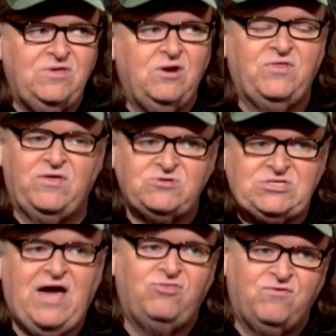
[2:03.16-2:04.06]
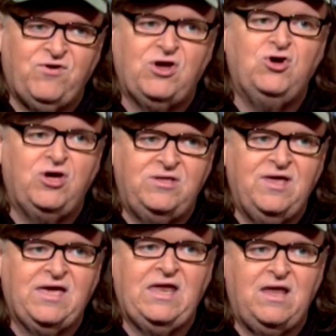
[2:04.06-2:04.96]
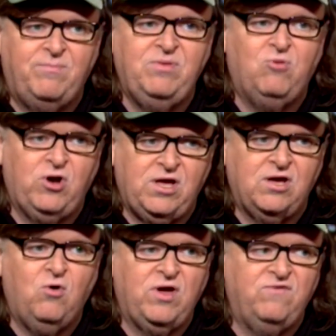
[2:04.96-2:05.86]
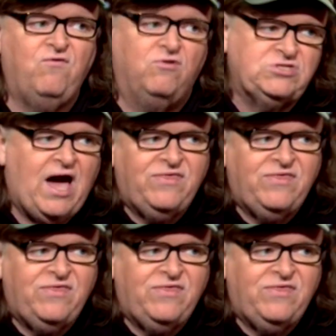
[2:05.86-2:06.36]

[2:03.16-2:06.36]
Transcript: you know, the other side, they're very good at getting up in the morning and going into votes. So